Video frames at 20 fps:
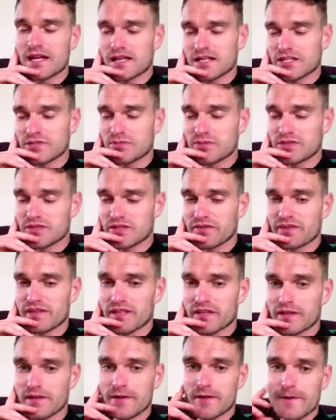
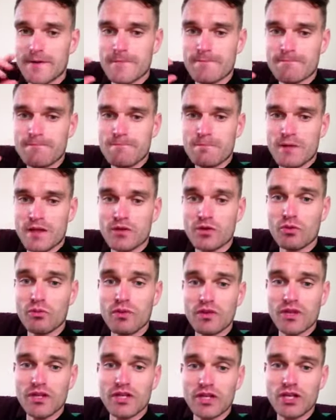specific
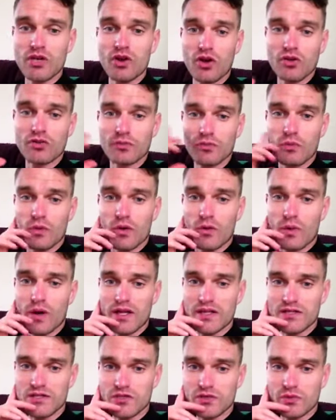number that you got
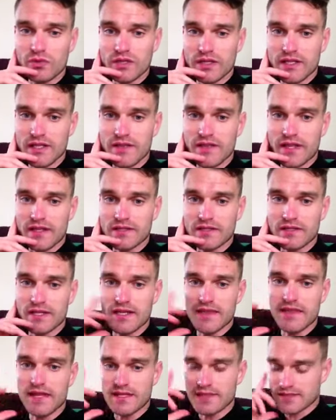whilst doing it in
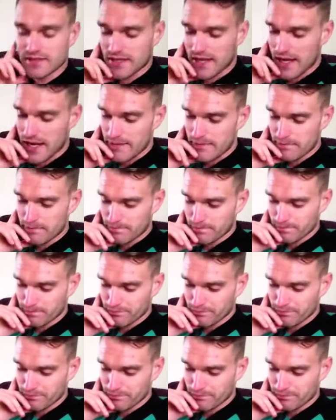that time.